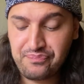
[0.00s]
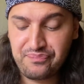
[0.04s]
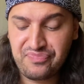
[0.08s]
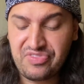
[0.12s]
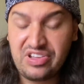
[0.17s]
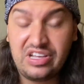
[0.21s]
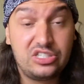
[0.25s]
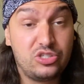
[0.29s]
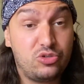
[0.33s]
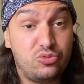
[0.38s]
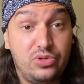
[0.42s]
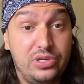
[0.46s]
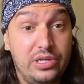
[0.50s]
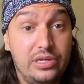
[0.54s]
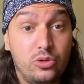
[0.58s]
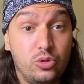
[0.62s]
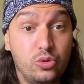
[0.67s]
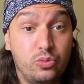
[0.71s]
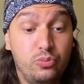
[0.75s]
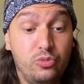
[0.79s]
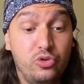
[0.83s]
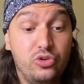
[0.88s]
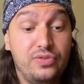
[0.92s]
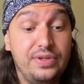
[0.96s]
it's a really good
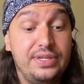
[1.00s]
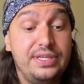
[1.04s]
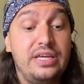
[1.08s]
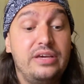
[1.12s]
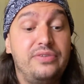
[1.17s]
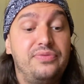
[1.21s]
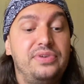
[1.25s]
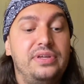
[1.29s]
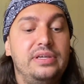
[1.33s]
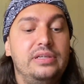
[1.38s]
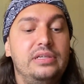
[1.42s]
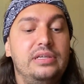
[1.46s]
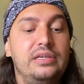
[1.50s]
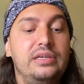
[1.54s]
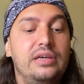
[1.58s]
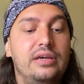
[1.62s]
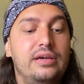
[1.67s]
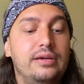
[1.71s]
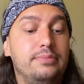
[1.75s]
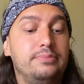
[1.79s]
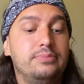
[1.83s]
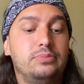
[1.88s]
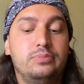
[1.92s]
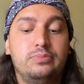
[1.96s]
movie, definitely. I
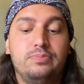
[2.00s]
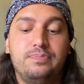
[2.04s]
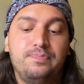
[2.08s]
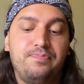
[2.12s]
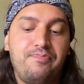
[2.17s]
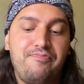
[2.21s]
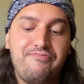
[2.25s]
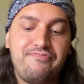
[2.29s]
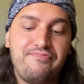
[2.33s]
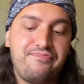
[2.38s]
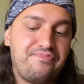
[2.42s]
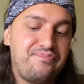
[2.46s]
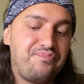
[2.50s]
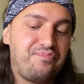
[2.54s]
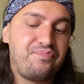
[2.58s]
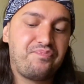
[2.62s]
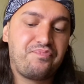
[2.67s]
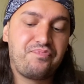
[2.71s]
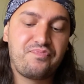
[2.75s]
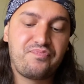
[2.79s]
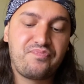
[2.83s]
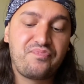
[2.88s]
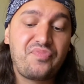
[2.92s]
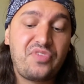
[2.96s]

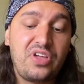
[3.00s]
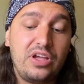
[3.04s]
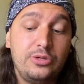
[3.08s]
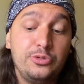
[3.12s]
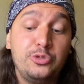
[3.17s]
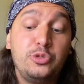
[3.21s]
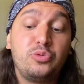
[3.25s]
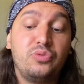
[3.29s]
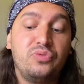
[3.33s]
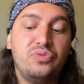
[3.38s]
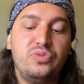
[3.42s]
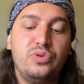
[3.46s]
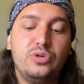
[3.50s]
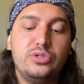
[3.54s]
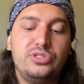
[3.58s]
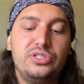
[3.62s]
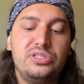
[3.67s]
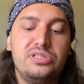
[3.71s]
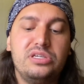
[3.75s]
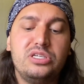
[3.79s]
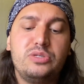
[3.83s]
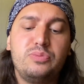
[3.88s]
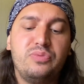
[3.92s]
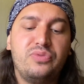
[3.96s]
was looking forward to
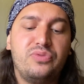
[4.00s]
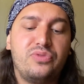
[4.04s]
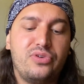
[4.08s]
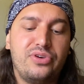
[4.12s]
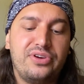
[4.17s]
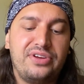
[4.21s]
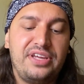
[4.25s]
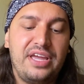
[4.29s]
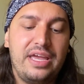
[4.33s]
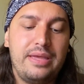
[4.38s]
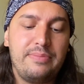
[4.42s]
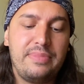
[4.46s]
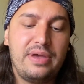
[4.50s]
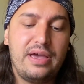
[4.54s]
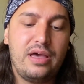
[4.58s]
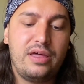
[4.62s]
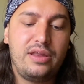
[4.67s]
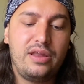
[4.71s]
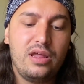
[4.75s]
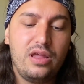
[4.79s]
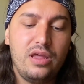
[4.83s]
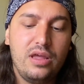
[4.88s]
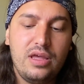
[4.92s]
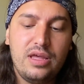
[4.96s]
this before it came
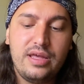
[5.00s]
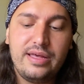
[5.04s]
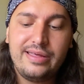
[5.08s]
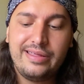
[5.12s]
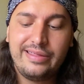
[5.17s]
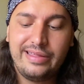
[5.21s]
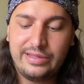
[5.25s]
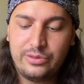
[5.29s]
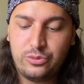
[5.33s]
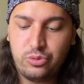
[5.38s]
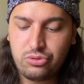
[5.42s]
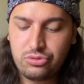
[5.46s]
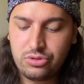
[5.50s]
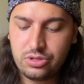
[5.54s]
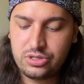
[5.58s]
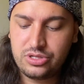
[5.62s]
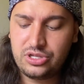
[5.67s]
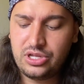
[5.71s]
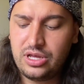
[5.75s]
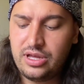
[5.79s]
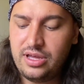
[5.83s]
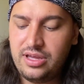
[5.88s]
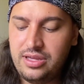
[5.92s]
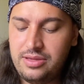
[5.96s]
out. They took the
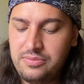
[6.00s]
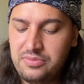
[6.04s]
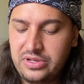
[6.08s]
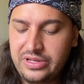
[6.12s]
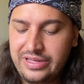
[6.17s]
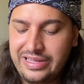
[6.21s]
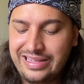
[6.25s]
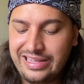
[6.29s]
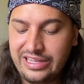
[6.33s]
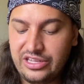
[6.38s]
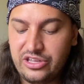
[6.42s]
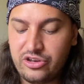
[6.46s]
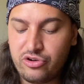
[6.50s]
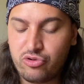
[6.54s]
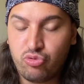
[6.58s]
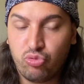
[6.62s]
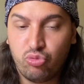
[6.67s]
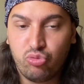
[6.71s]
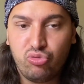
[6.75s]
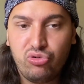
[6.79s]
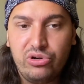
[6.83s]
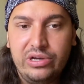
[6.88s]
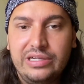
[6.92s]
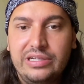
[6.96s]
time, they did a
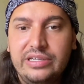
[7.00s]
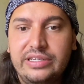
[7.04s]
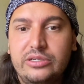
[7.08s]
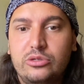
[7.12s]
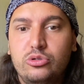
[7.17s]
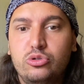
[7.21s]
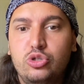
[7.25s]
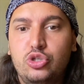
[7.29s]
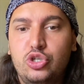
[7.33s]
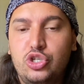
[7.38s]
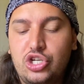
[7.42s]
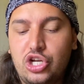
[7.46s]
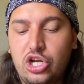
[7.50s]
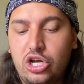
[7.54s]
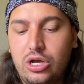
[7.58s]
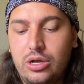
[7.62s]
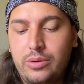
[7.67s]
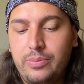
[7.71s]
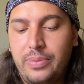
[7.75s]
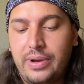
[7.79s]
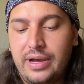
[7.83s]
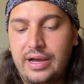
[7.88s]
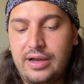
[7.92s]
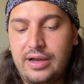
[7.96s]
really good job.